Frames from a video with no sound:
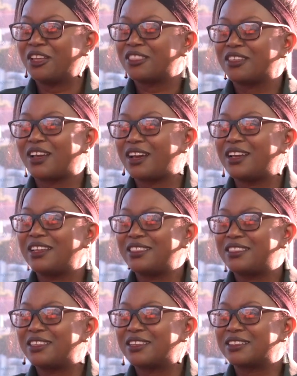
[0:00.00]
The guy
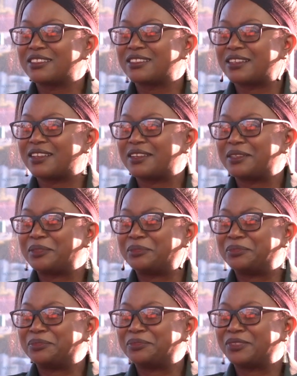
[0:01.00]
thinks,
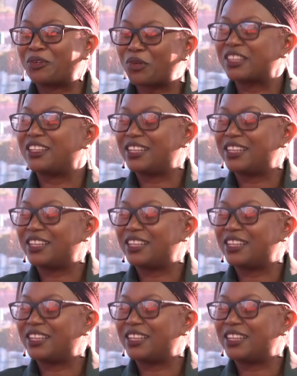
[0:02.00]
the